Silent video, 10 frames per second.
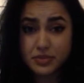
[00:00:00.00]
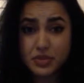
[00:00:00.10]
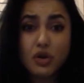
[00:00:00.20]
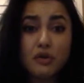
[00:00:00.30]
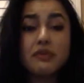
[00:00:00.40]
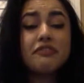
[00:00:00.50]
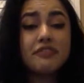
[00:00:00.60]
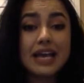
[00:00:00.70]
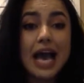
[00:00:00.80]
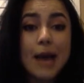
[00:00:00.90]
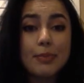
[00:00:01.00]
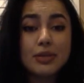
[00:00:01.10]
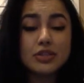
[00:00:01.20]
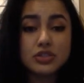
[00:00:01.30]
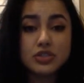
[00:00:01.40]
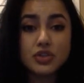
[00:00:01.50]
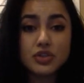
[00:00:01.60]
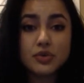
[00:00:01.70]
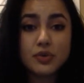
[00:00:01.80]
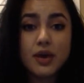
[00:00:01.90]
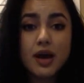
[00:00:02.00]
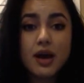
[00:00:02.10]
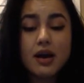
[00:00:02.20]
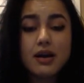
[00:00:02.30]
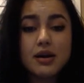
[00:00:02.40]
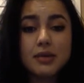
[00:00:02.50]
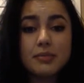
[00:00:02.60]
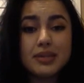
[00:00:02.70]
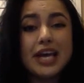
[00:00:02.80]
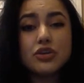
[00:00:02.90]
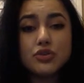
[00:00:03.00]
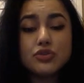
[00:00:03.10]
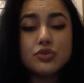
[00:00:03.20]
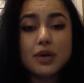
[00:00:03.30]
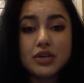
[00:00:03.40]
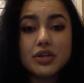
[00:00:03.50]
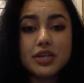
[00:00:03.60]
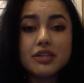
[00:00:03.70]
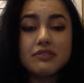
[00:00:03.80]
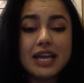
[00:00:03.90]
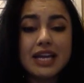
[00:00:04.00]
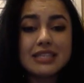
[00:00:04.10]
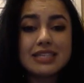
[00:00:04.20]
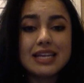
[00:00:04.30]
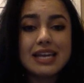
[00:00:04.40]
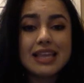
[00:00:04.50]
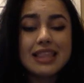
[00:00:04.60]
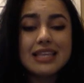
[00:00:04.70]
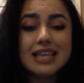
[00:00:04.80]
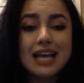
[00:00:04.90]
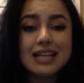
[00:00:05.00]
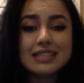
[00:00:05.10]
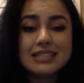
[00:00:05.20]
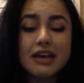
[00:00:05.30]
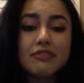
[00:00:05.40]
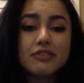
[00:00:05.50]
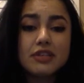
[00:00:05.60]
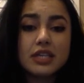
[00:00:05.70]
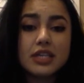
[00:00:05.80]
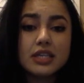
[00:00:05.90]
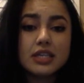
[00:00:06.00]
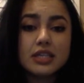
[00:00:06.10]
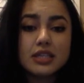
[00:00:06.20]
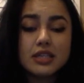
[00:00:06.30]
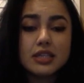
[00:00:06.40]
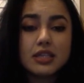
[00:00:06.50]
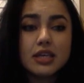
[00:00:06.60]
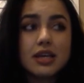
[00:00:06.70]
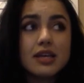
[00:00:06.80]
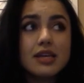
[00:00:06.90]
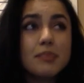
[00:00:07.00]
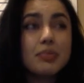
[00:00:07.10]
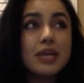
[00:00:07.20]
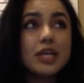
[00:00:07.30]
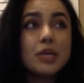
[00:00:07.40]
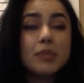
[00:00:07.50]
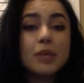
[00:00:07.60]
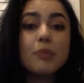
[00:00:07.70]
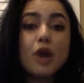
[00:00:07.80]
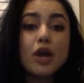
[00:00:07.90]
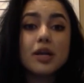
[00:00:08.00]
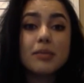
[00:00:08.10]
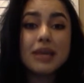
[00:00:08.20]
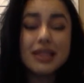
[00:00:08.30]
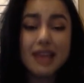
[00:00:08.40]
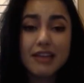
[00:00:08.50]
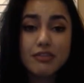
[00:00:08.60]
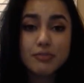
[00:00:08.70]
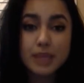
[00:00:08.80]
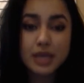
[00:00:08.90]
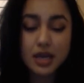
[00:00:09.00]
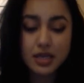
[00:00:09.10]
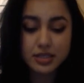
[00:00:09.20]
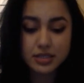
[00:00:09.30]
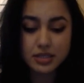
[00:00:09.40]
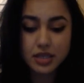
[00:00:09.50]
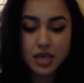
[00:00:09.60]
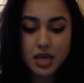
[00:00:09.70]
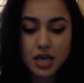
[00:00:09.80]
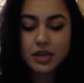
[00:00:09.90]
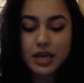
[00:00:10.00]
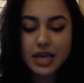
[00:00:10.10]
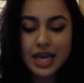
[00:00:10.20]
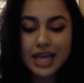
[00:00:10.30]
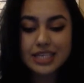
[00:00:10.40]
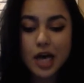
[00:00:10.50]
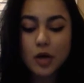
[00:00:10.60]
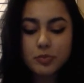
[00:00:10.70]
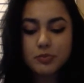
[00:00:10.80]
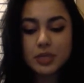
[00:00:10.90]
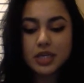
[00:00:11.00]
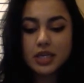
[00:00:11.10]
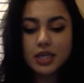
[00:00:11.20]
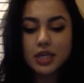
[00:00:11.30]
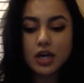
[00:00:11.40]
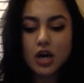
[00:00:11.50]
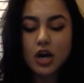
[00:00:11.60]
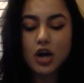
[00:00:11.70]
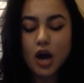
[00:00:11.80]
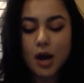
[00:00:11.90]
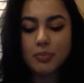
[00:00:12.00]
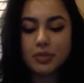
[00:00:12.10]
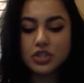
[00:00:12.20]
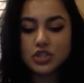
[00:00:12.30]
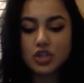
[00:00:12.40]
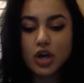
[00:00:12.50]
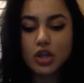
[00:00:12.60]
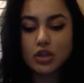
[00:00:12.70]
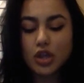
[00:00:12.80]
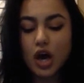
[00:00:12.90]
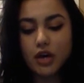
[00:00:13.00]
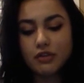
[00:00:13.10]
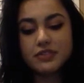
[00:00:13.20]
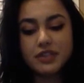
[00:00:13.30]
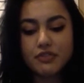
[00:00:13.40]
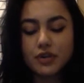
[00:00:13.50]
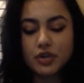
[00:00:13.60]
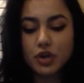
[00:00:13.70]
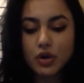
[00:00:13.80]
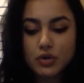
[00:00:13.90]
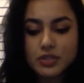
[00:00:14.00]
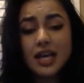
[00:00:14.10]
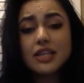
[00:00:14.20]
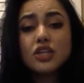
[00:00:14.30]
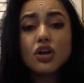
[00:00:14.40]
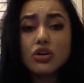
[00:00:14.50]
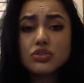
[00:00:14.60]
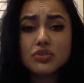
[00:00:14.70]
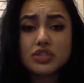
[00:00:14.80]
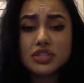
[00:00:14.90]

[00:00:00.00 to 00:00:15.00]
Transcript: horrific happen to you like you do while you're in Afghanistan. And I think that's definitely played a big part in my life because it has helped me accomplish a lot of different goals. And then also the